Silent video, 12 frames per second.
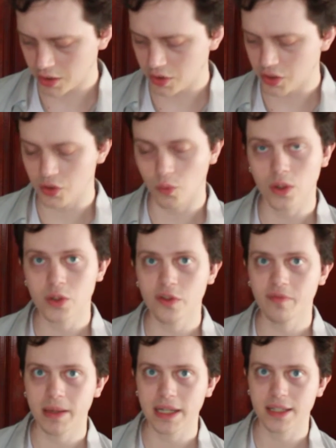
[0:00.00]
So once
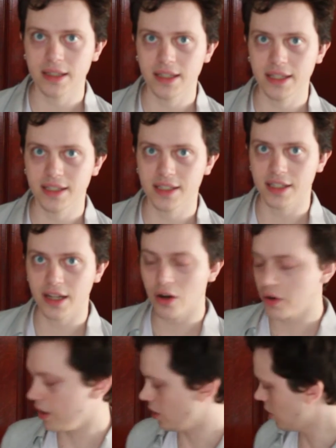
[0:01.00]
we've picked the
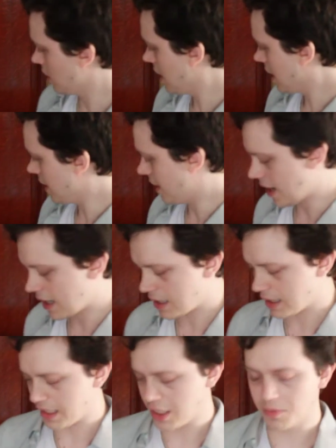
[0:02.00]
scenario,
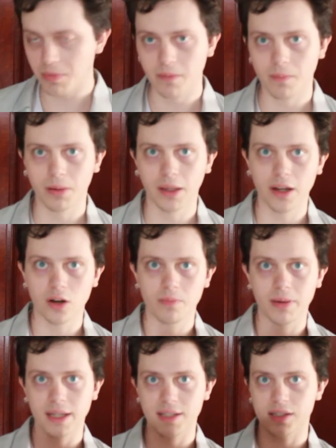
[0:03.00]
then each player
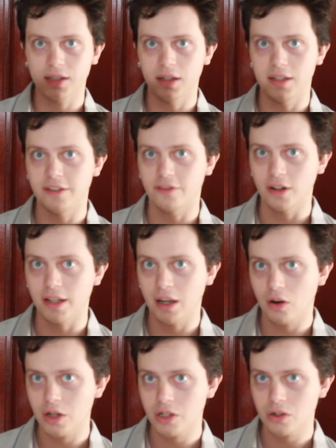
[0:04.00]
picks a different
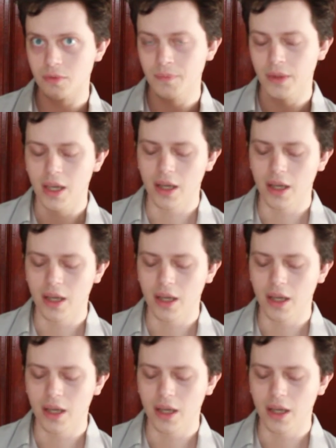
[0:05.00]
character.